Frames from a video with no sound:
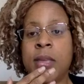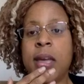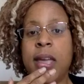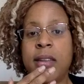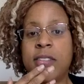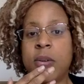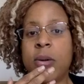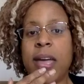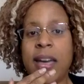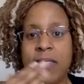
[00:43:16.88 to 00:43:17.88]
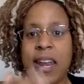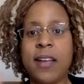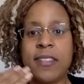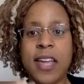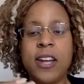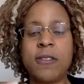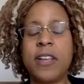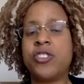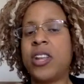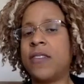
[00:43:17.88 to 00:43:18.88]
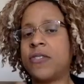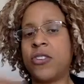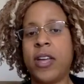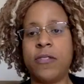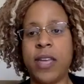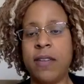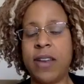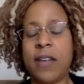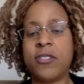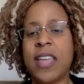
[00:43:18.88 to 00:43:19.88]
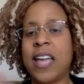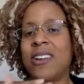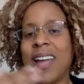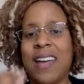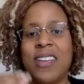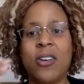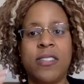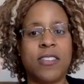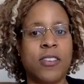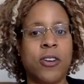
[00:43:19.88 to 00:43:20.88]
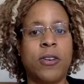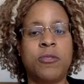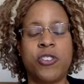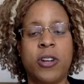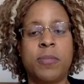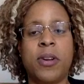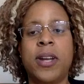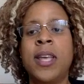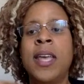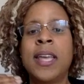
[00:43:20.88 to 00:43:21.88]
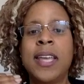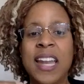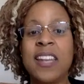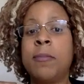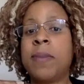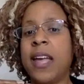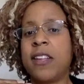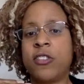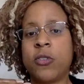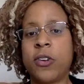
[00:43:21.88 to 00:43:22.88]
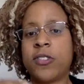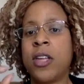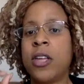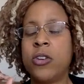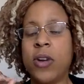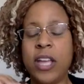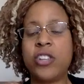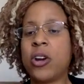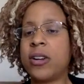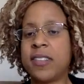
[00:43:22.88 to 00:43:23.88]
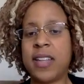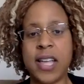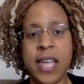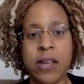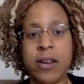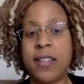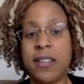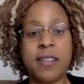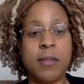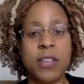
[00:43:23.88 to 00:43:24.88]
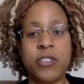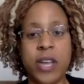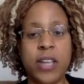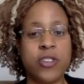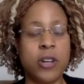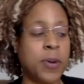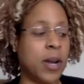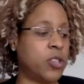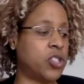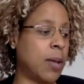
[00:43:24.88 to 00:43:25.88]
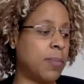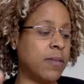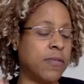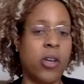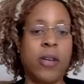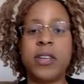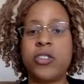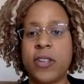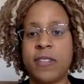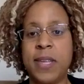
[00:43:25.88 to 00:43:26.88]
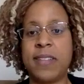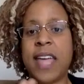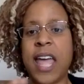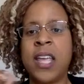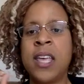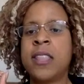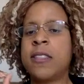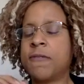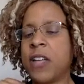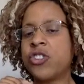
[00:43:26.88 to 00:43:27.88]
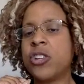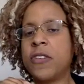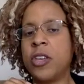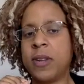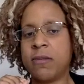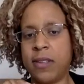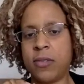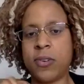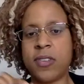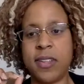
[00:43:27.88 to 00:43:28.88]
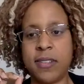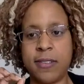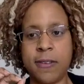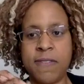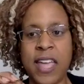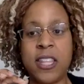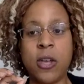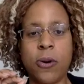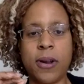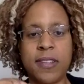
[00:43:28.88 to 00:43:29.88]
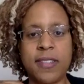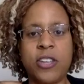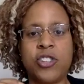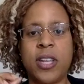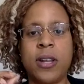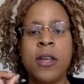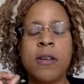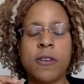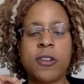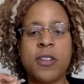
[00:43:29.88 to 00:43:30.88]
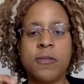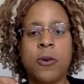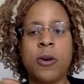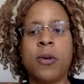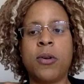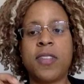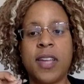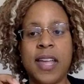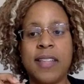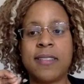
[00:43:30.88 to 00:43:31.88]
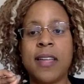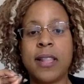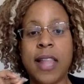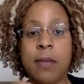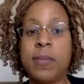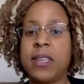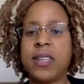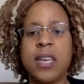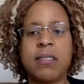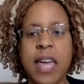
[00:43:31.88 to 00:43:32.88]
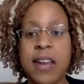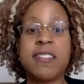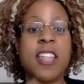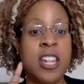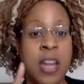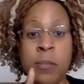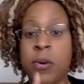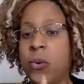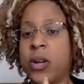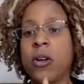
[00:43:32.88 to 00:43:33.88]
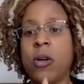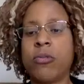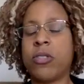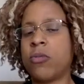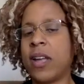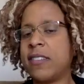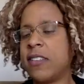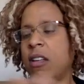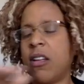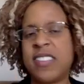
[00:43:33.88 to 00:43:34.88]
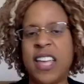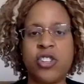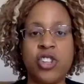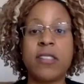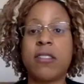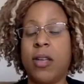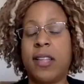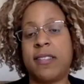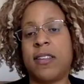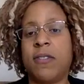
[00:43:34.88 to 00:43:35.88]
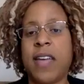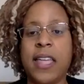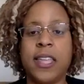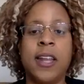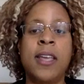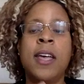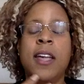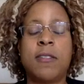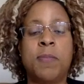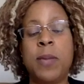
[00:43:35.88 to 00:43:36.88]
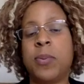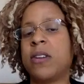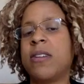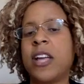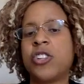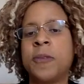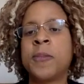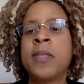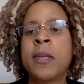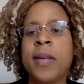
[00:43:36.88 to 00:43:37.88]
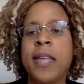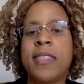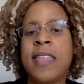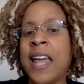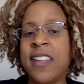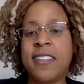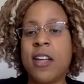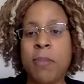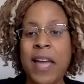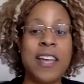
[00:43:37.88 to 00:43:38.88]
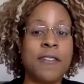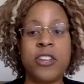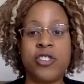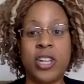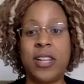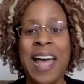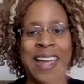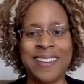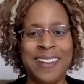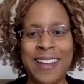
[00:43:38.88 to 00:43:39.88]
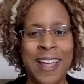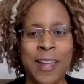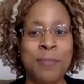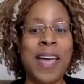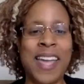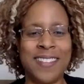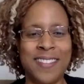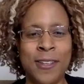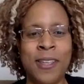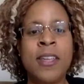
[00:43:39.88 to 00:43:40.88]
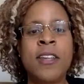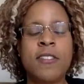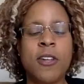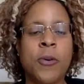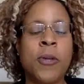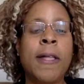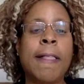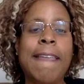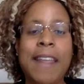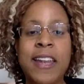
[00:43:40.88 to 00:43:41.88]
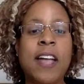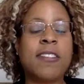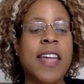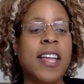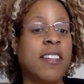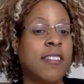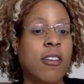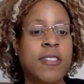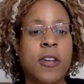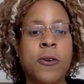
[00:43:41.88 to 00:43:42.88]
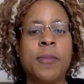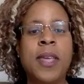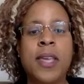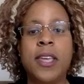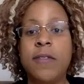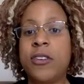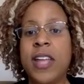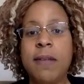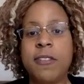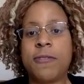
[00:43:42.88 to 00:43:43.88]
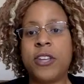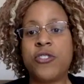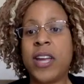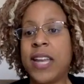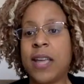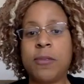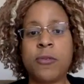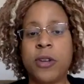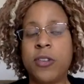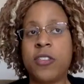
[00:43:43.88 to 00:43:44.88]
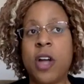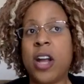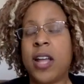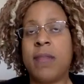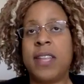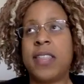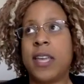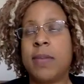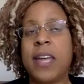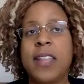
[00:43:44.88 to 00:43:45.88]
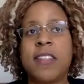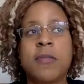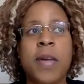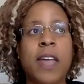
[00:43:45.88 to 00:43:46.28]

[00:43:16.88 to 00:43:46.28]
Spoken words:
And so have that outside intervention. If even after that you're having all this churn and burn, get an unbiased source. Your HR does not count. That does not mean your HR department should not be involved. It just means that the function of human resources is to defend the organization first and foremost against liability. That is the number one goal. The rest is all tangential and still valid as the people interaction, but that is by definition not unbiased. So get an outside consulting group. Give your devs free training before you start. I mean, think about it this way.